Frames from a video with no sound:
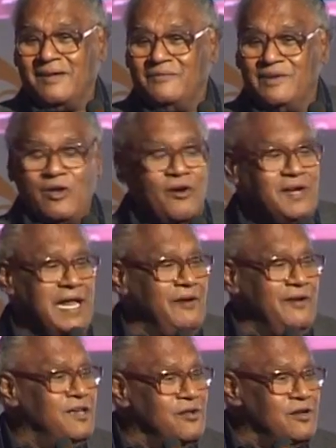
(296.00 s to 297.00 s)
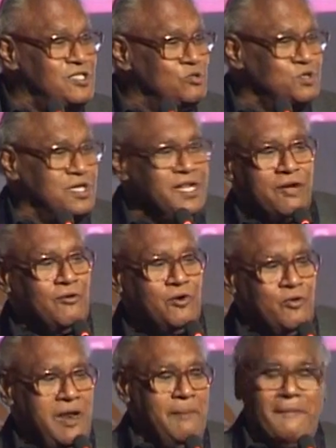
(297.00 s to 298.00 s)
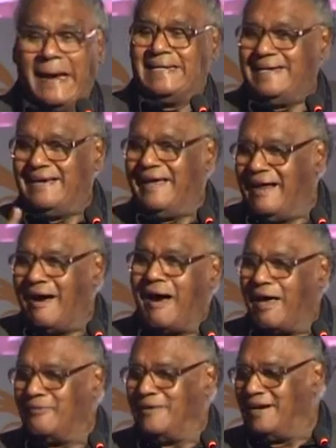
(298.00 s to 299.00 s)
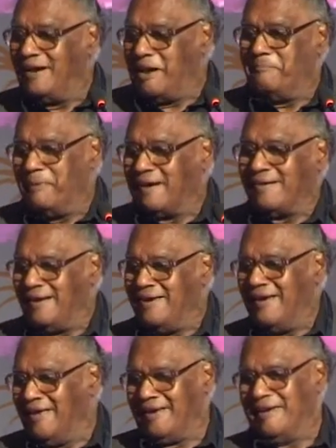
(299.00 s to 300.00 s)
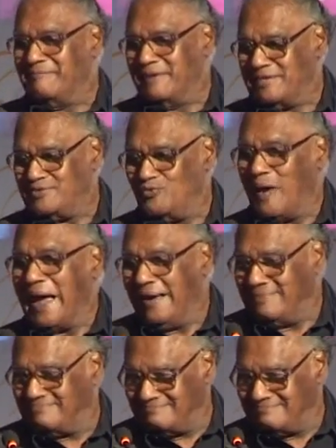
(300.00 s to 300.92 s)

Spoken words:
We don't have an institution equal to an MIT or a Harvard or a Berkeley or a Cambridge. Why?